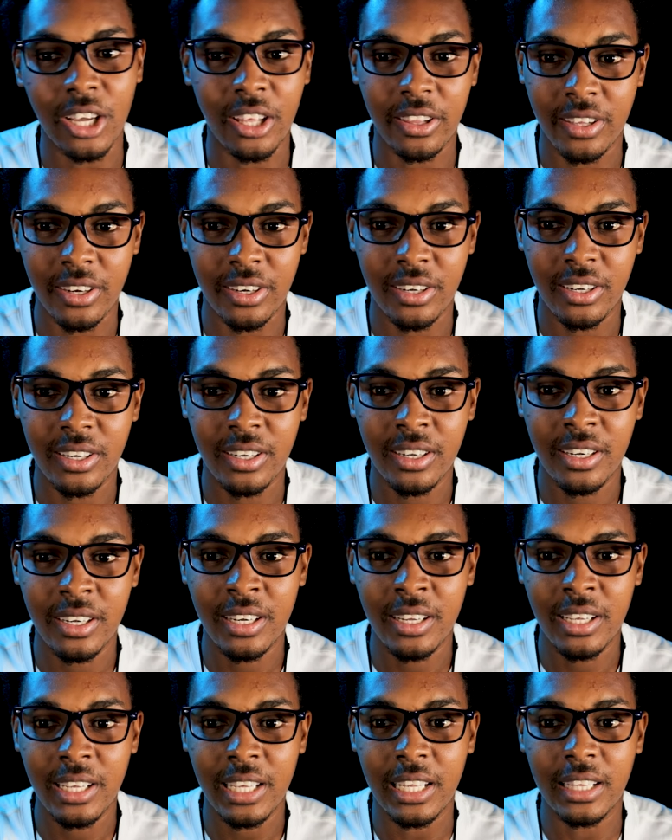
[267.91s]
other
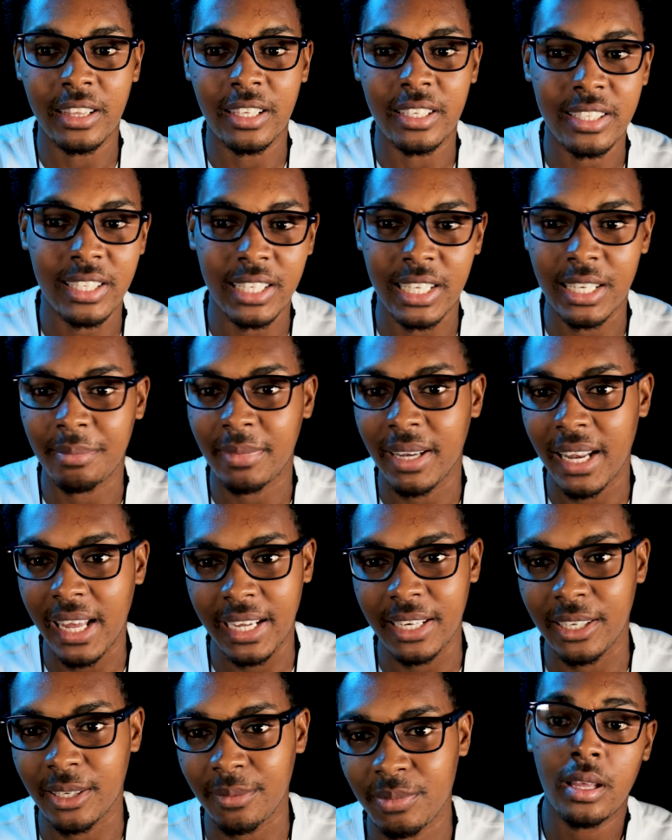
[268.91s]
in the same
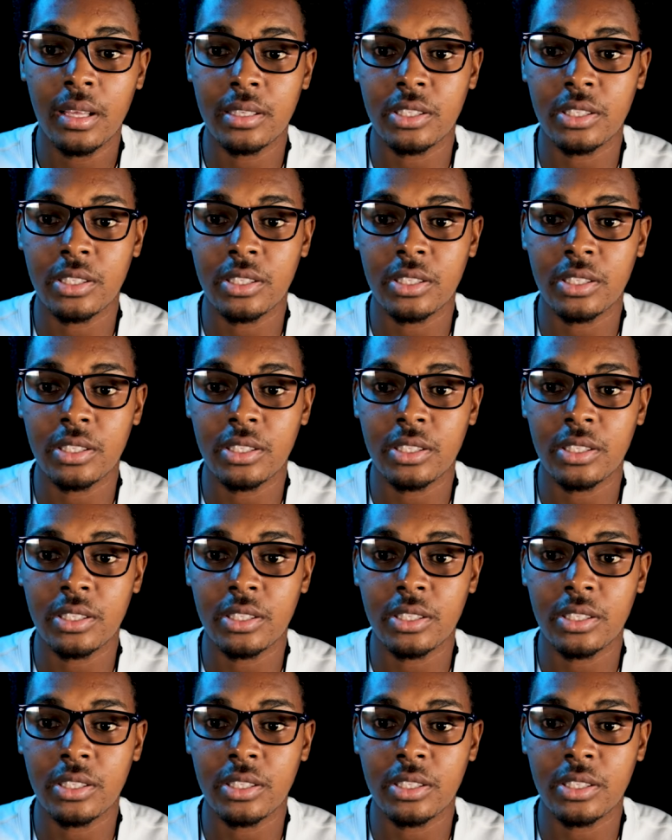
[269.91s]
lineup.